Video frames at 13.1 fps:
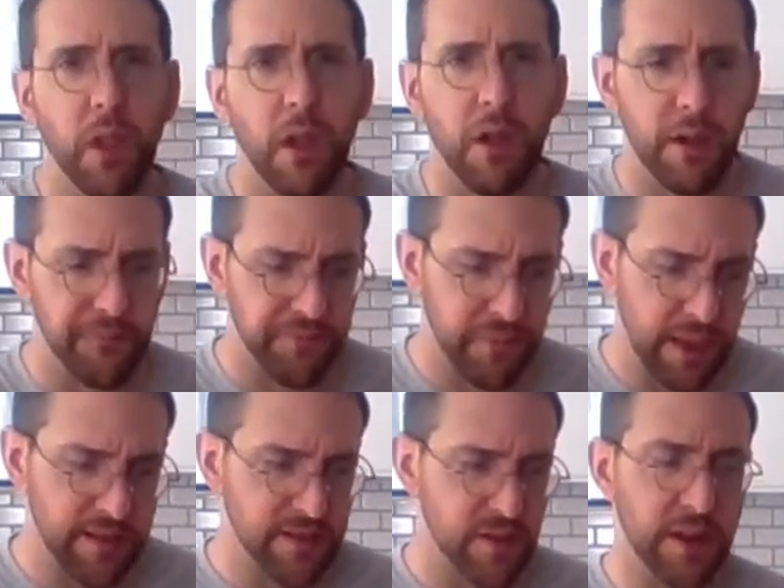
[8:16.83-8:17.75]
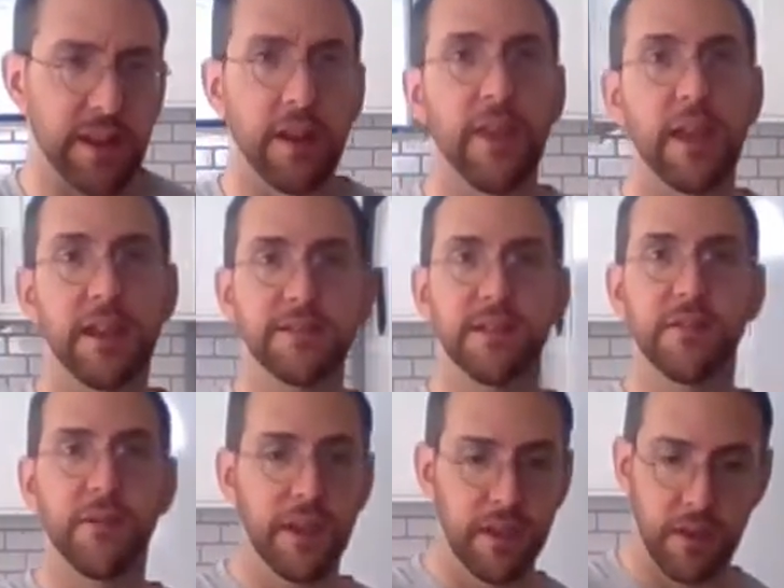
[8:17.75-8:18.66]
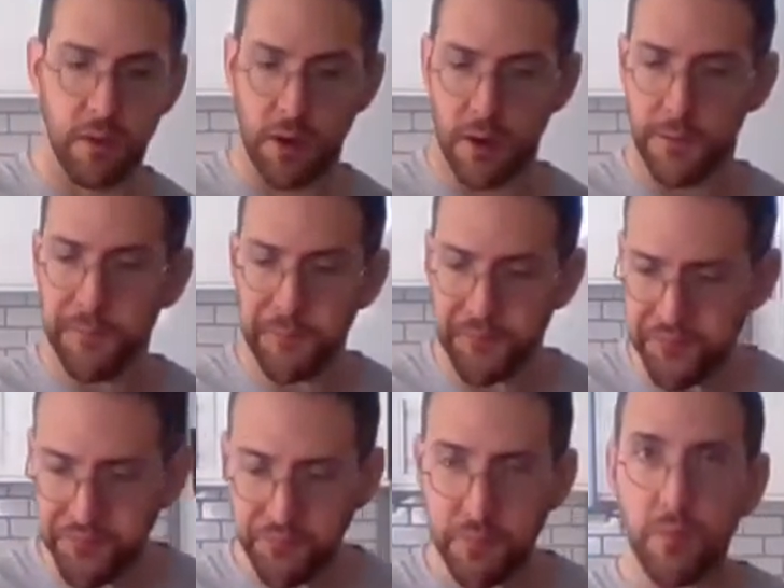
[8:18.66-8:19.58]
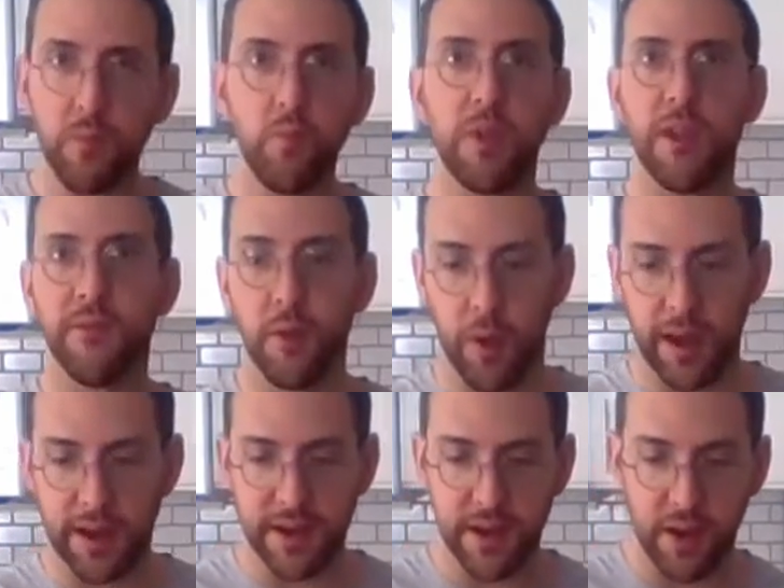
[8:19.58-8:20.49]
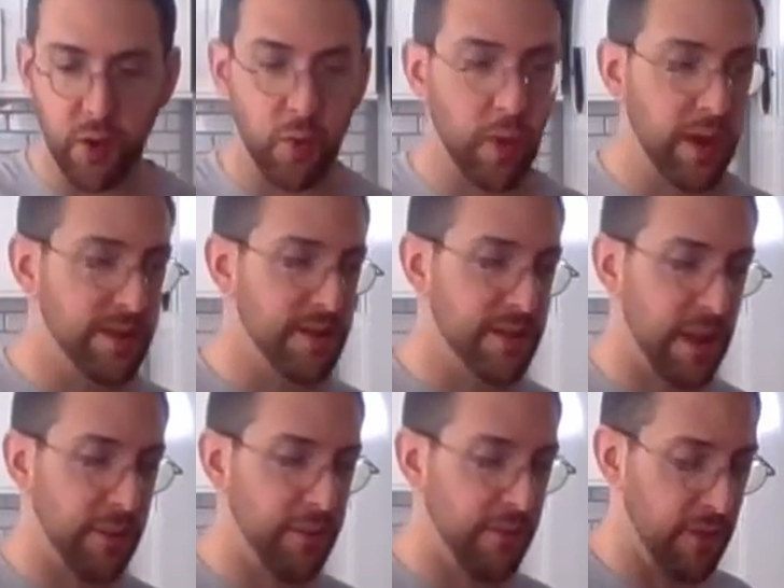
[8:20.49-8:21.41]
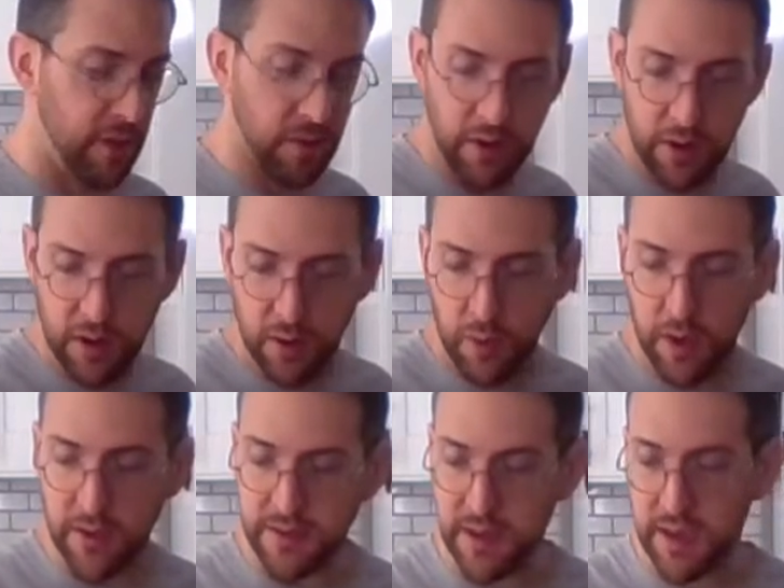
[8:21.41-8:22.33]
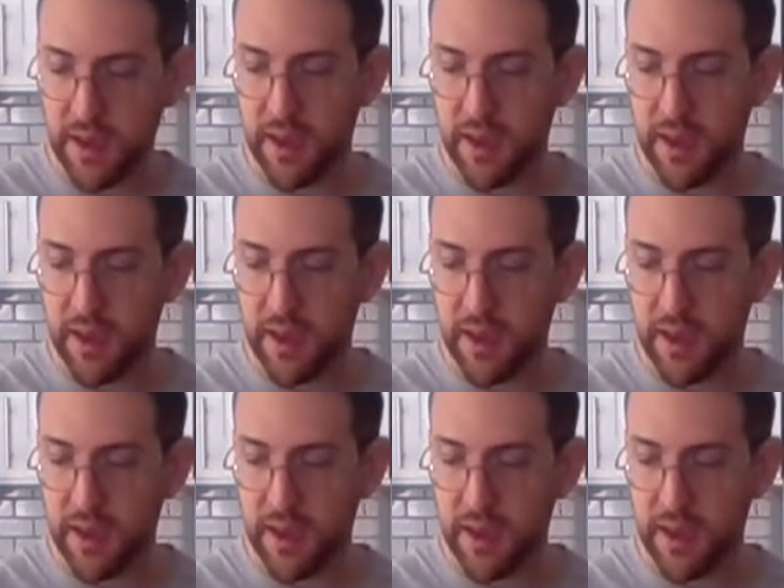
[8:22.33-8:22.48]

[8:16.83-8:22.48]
Oh, it's good. Now that is a Greek yogurt, if you wanted to know what type of yogurt it was.